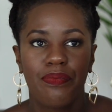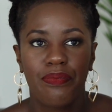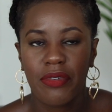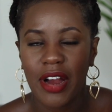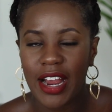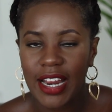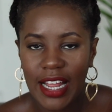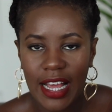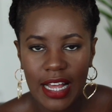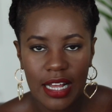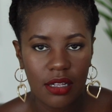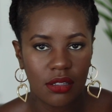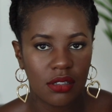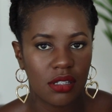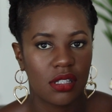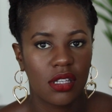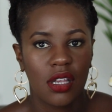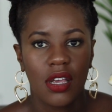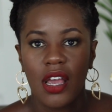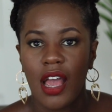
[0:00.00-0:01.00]
braid
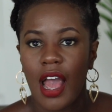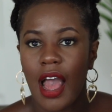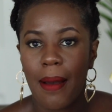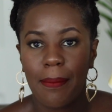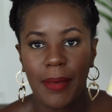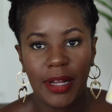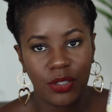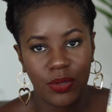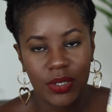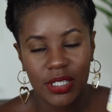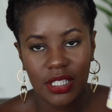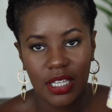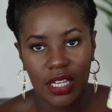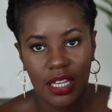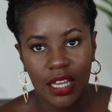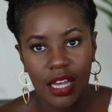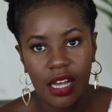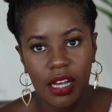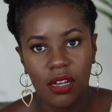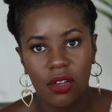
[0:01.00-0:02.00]
outs, and my twist
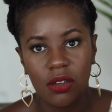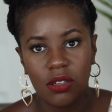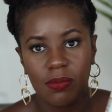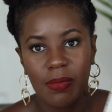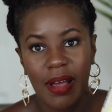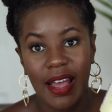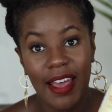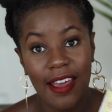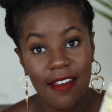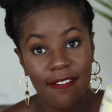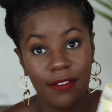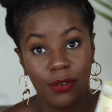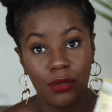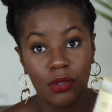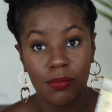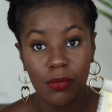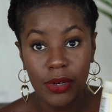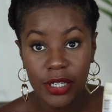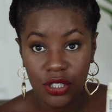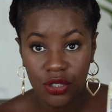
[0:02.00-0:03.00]
and curls, my hair
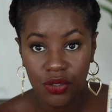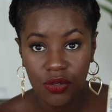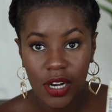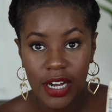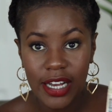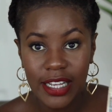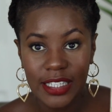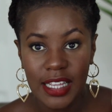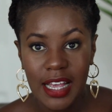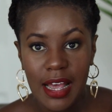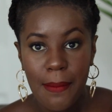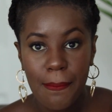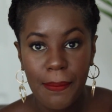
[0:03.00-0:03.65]
feels moisturized,